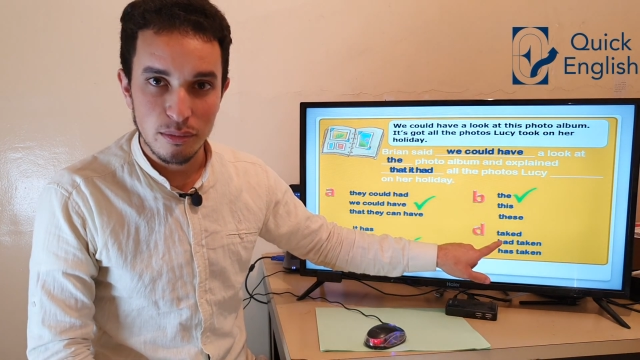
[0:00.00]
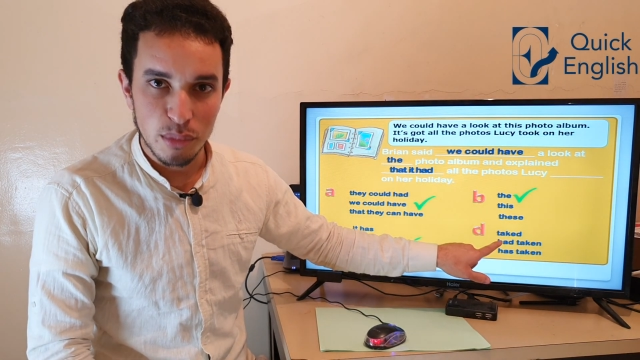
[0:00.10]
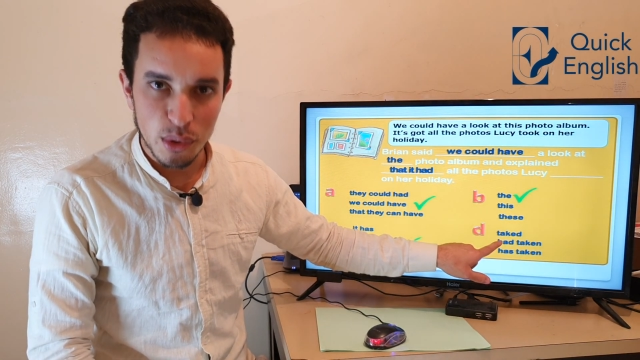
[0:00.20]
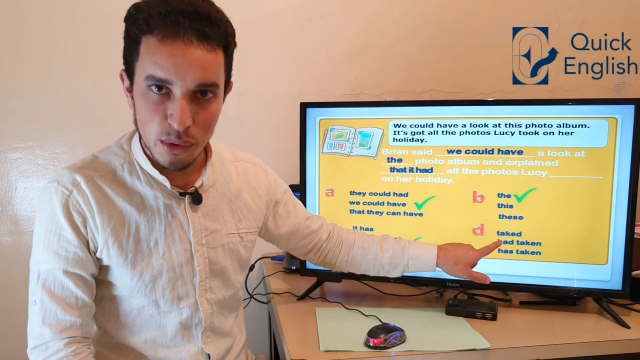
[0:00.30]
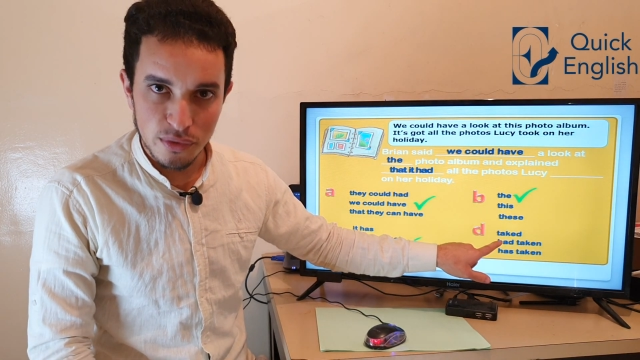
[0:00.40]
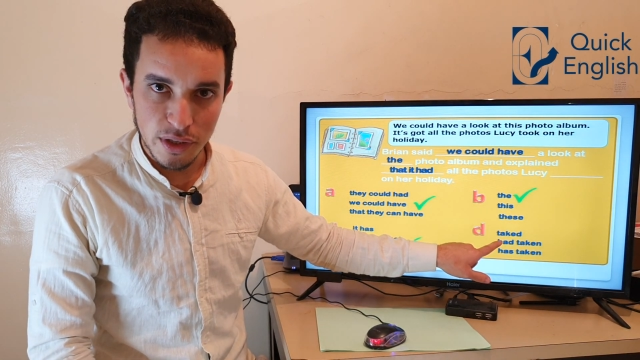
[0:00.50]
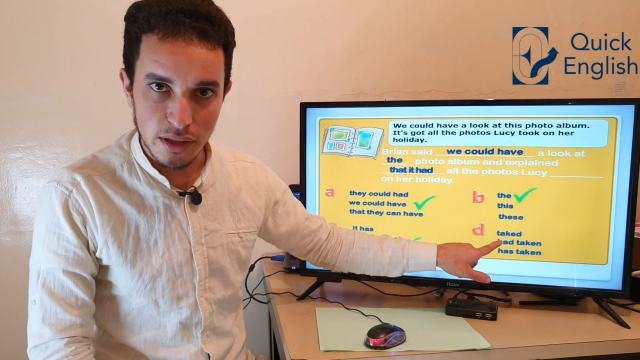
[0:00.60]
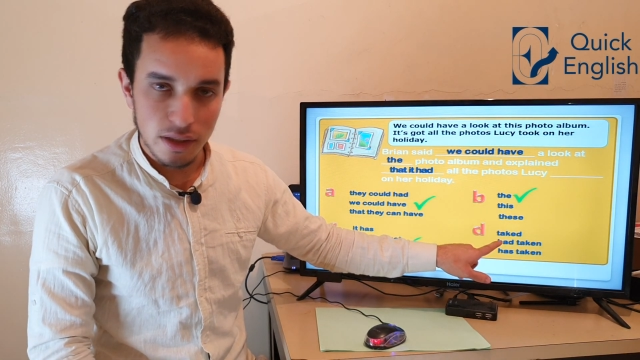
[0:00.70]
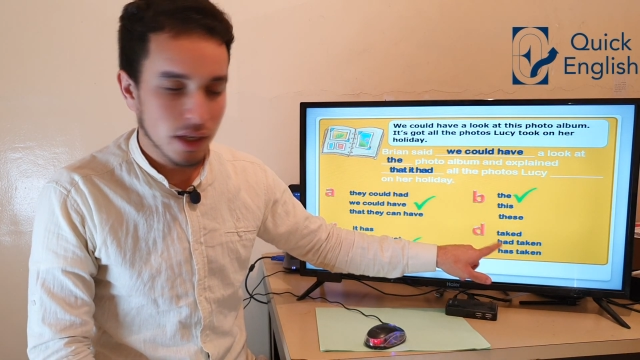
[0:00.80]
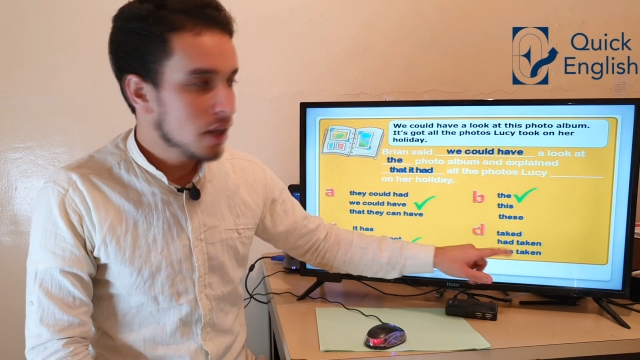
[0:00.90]

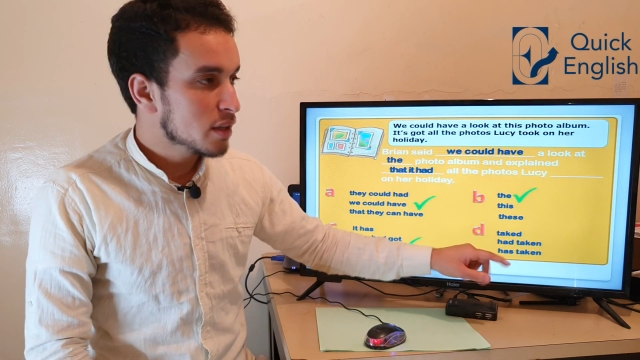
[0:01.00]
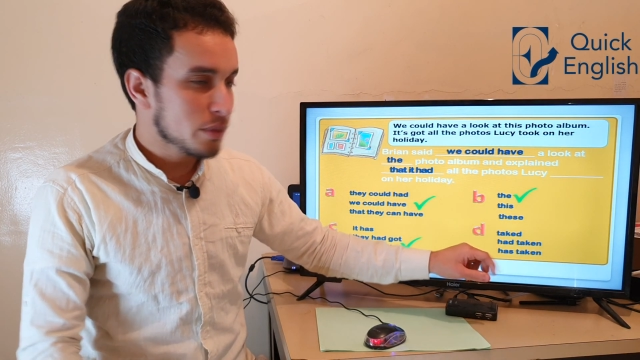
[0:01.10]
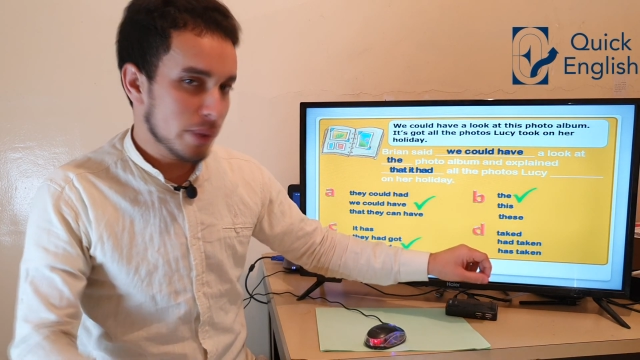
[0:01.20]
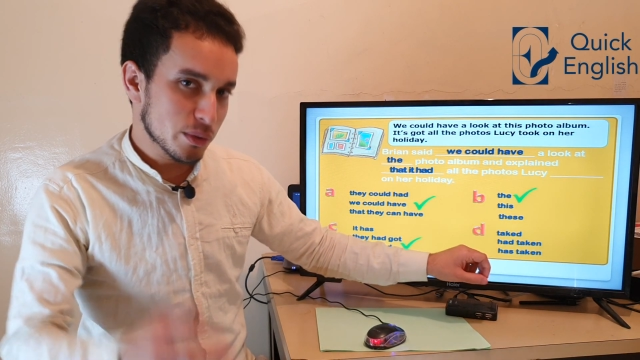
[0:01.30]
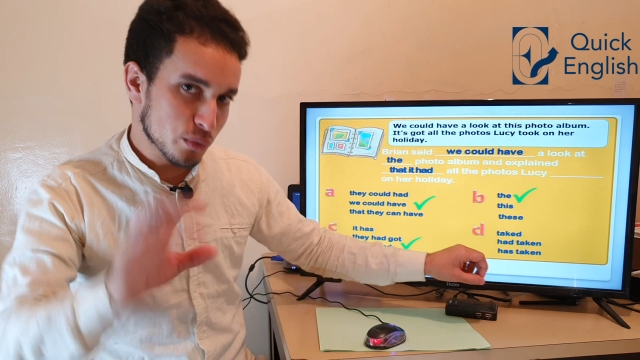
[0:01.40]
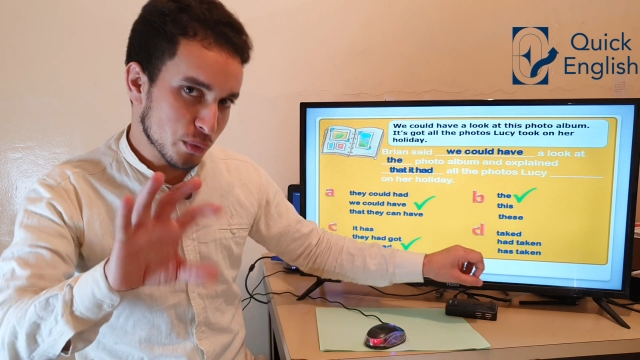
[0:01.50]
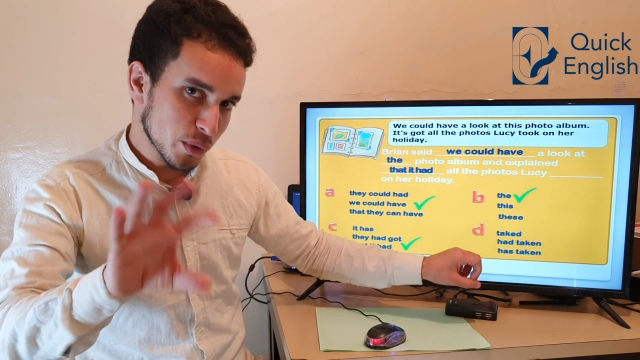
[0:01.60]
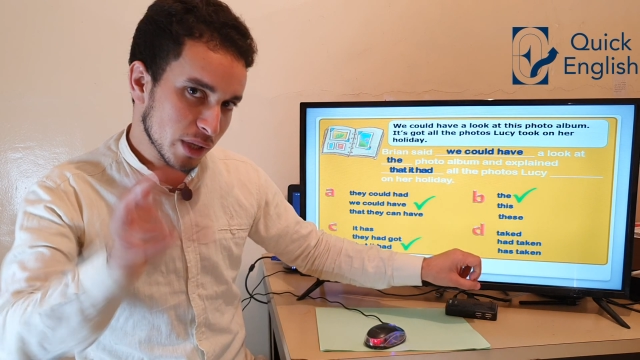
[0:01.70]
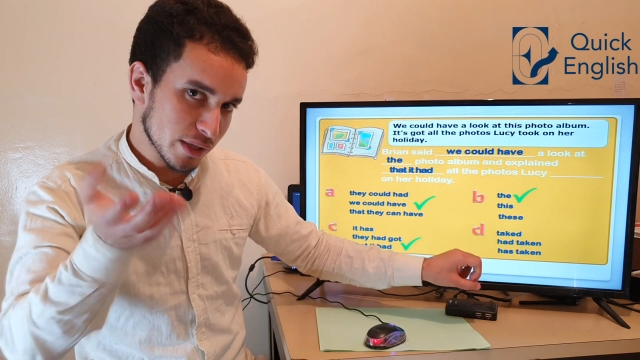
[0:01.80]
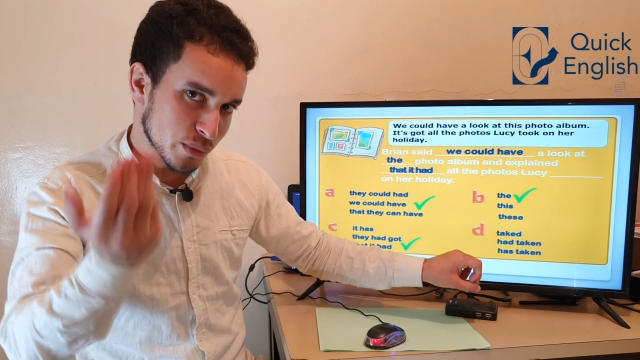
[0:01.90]
perfect. So, and the
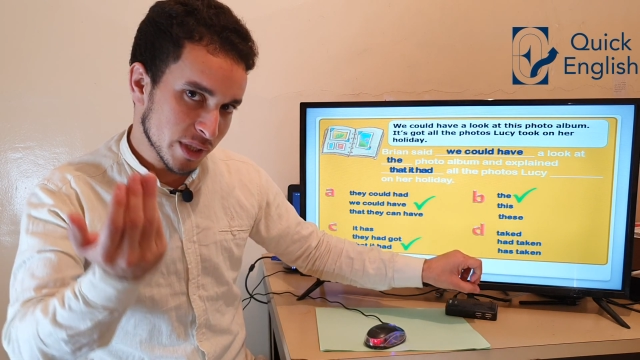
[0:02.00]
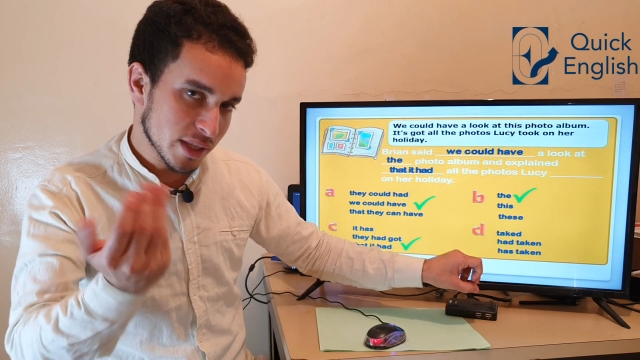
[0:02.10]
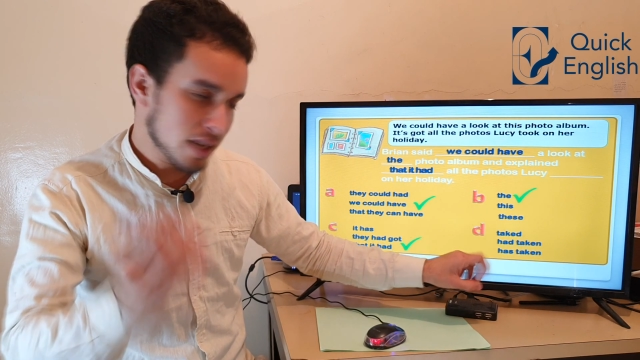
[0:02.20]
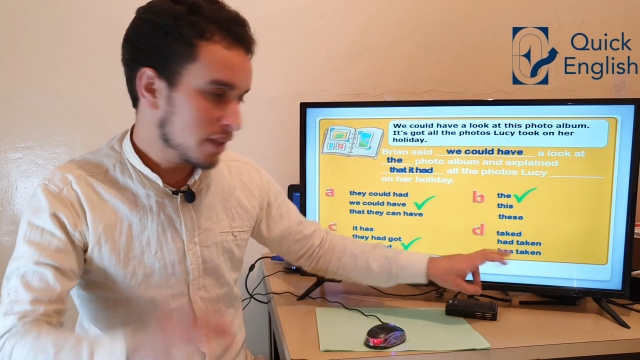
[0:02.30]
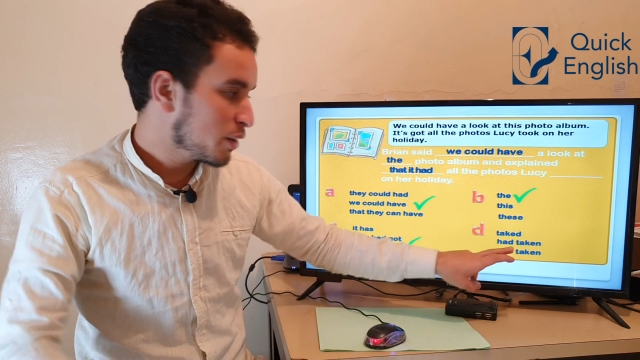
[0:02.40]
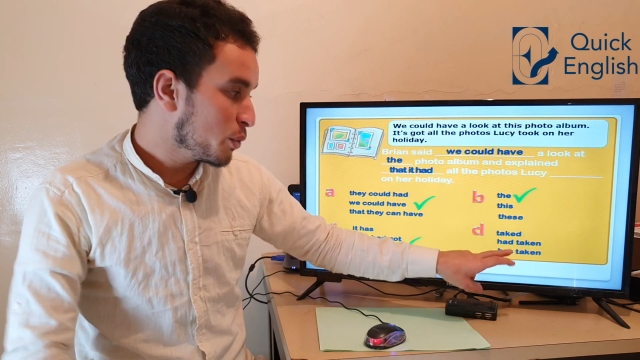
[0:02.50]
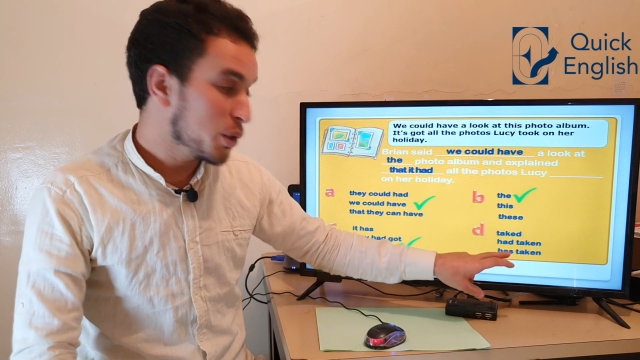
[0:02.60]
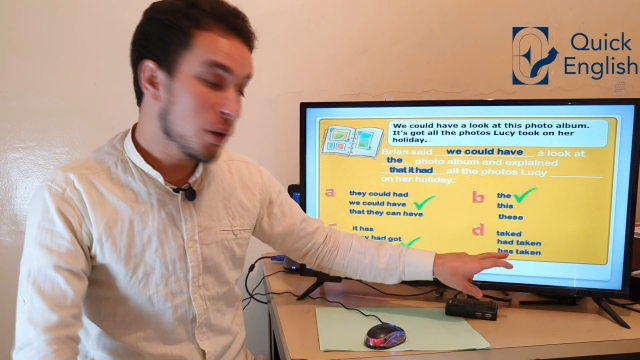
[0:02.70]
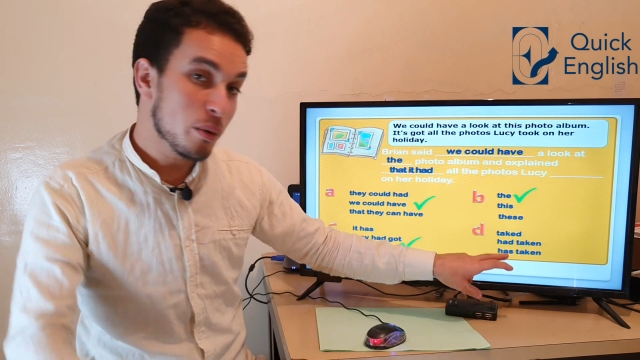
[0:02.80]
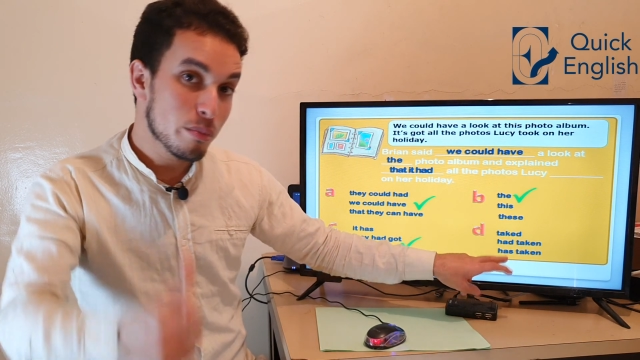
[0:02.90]
rule, as we said, we
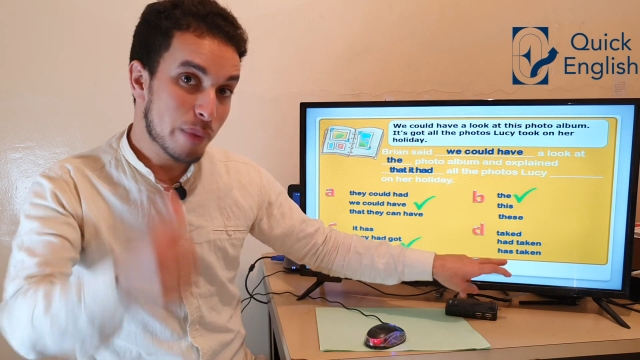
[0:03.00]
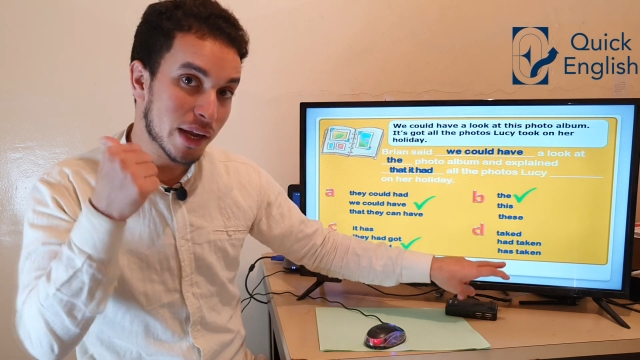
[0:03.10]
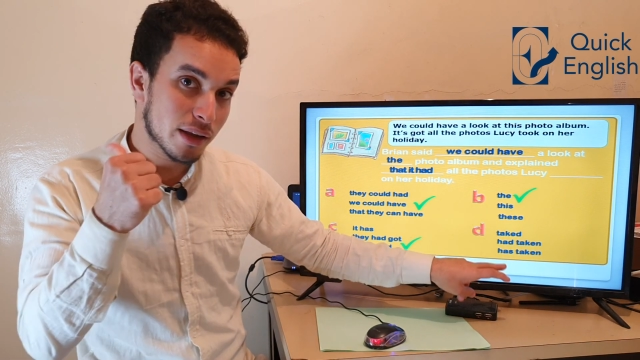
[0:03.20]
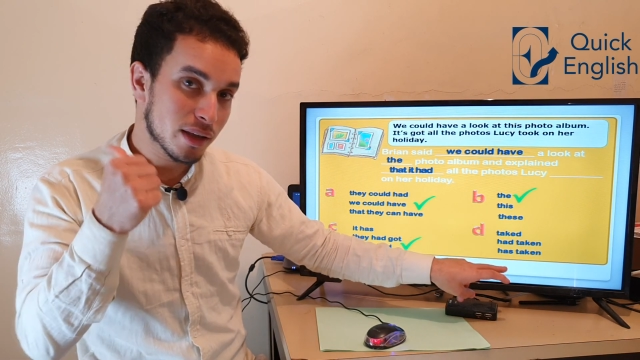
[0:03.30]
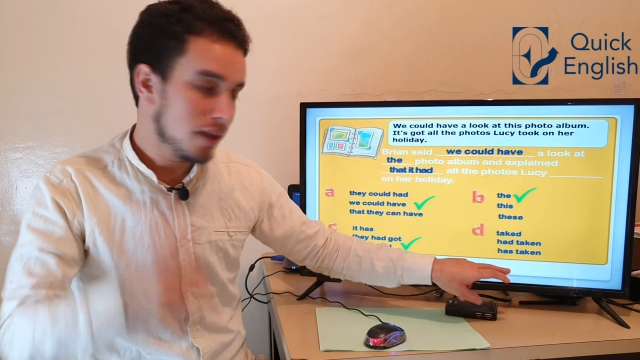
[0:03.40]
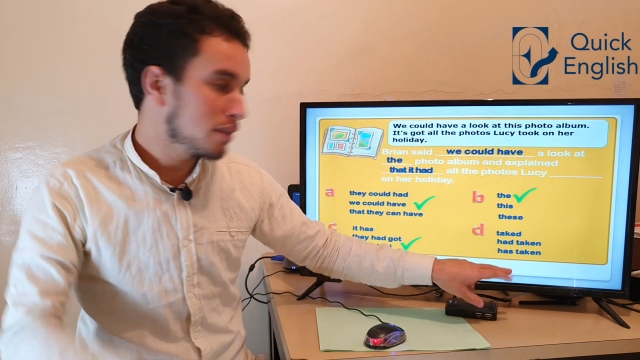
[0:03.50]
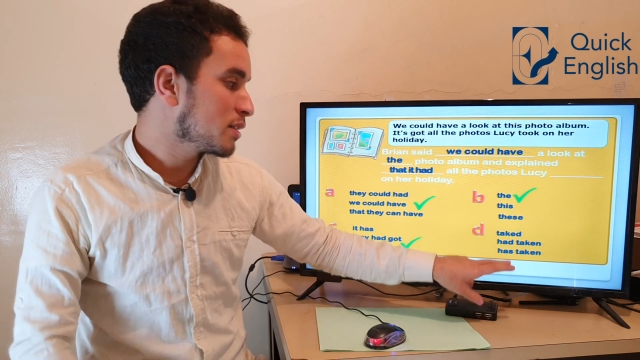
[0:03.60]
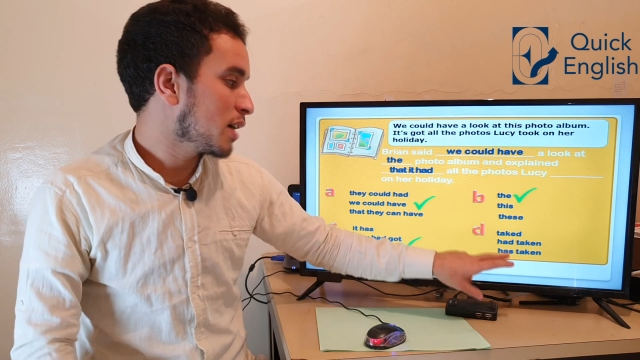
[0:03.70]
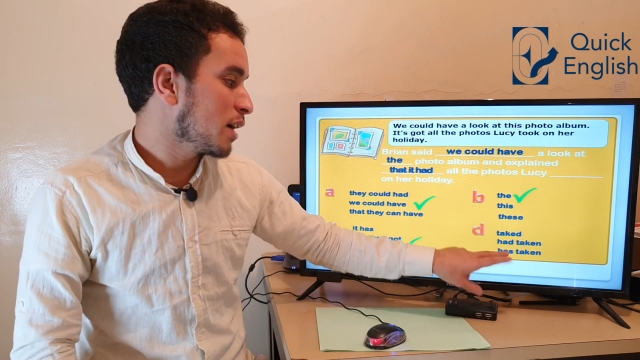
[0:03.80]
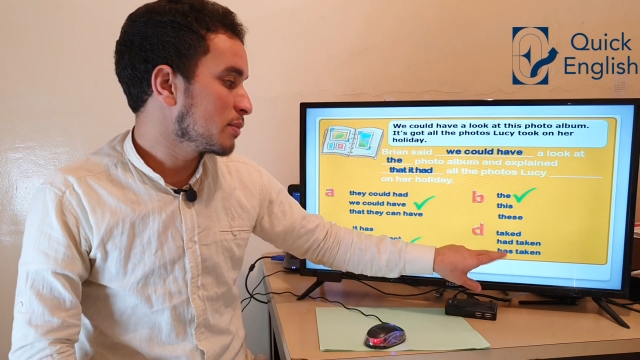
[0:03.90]
go back in
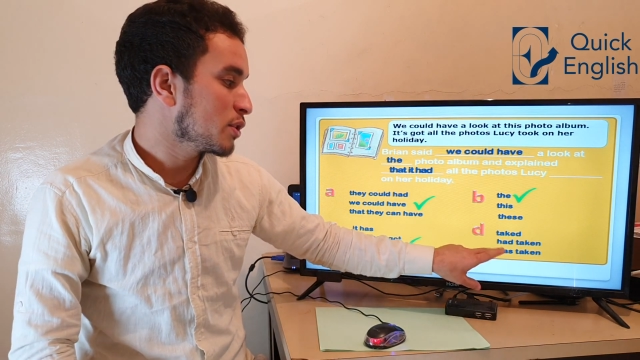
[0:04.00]
time.